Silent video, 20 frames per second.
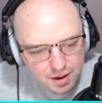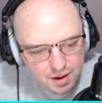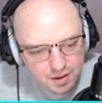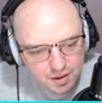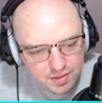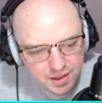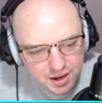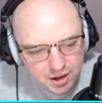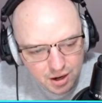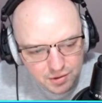
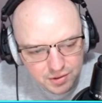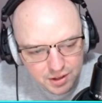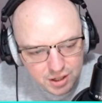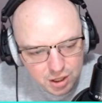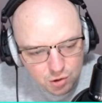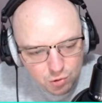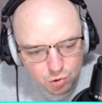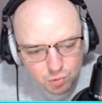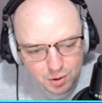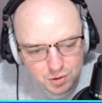Then I think
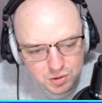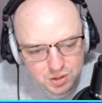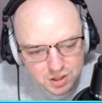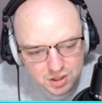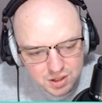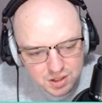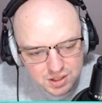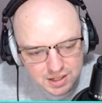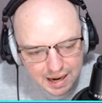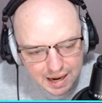you're almost in
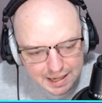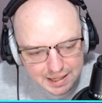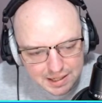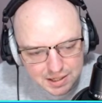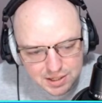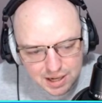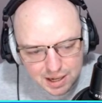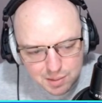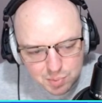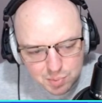exactly the
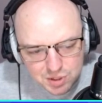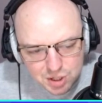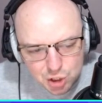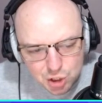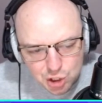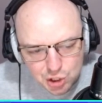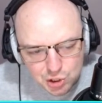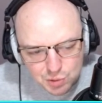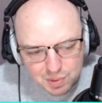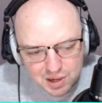same
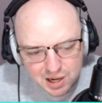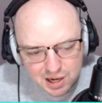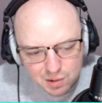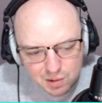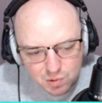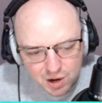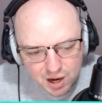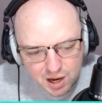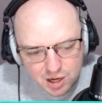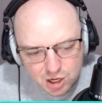position as me,
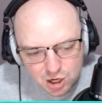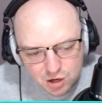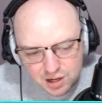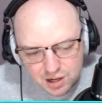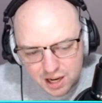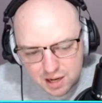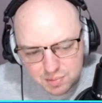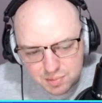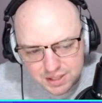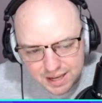where you
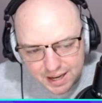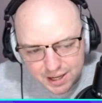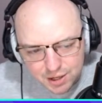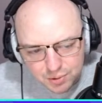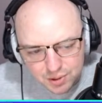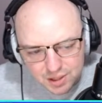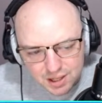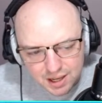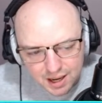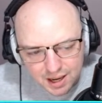keep Saka
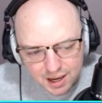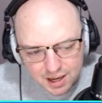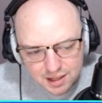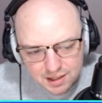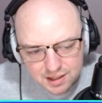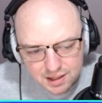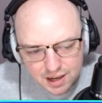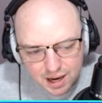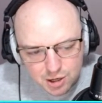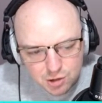and
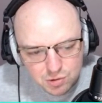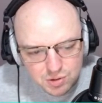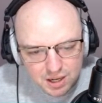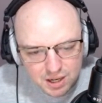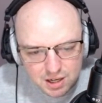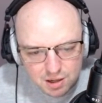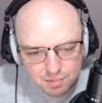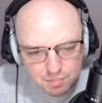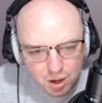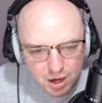Kane and you
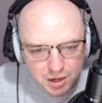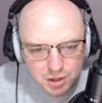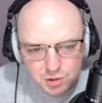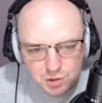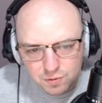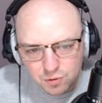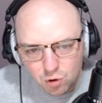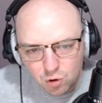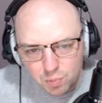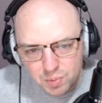take a
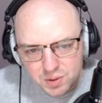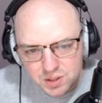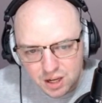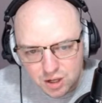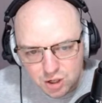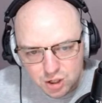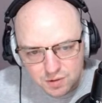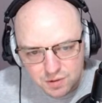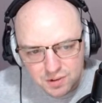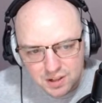-4
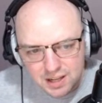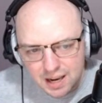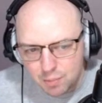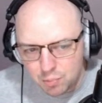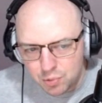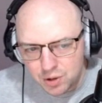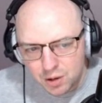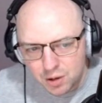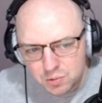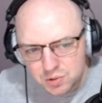potentially for
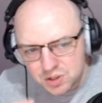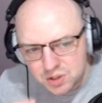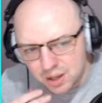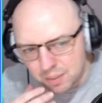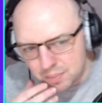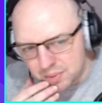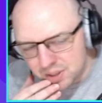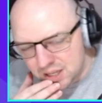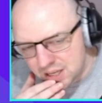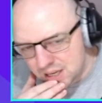Gabriel to
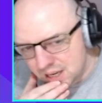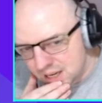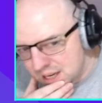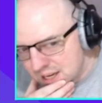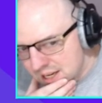somebody.